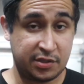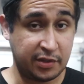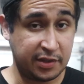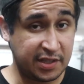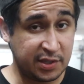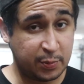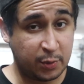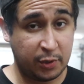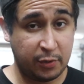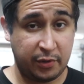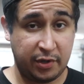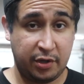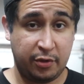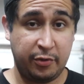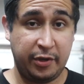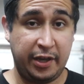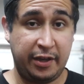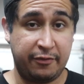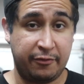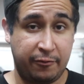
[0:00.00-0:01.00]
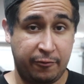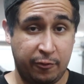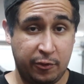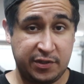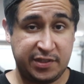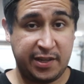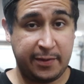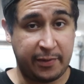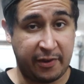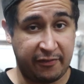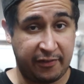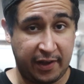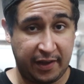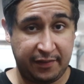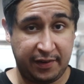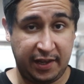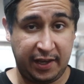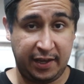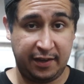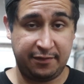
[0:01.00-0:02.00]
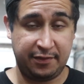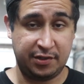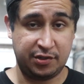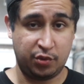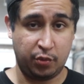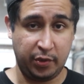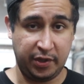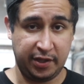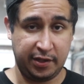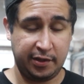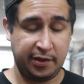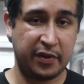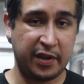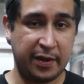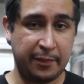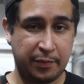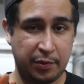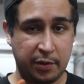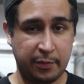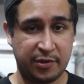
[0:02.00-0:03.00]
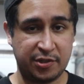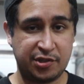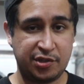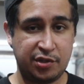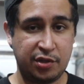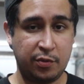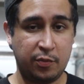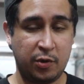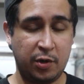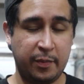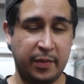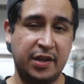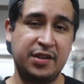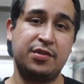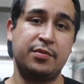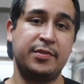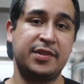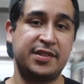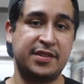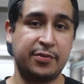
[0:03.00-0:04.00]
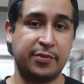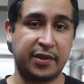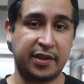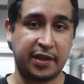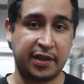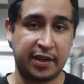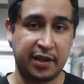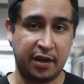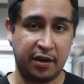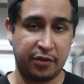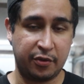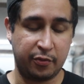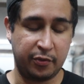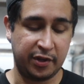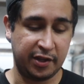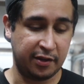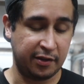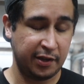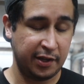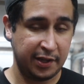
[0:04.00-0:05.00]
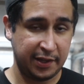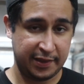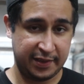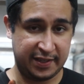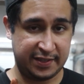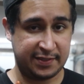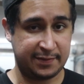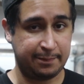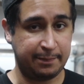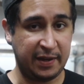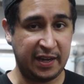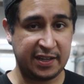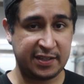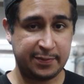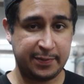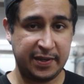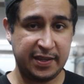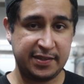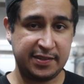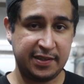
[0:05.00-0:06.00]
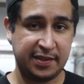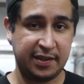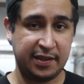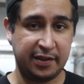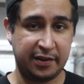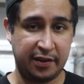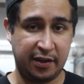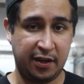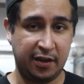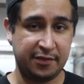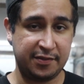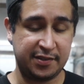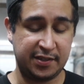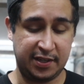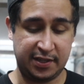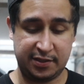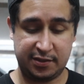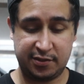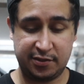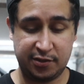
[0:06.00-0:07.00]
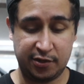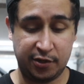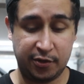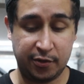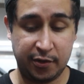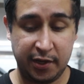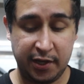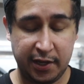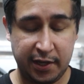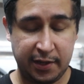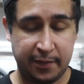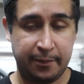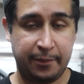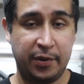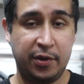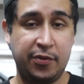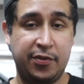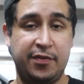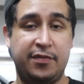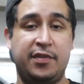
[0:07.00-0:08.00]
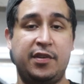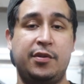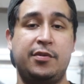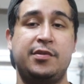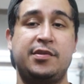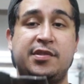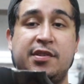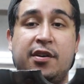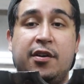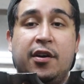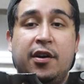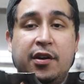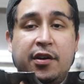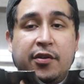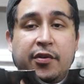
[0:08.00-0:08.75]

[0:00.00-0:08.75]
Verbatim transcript: So at this point we know we have a 14 by 5 and a half inch wheel. We've got pretty much two more measurements that we can get on the wheel. That's backspacing and offset. So both of those are